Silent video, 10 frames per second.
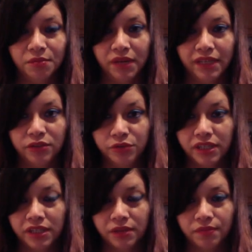my
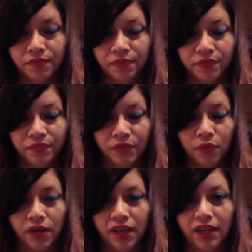dream
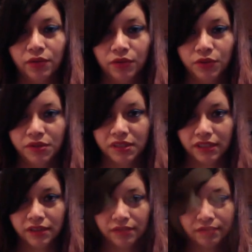when I go lucid.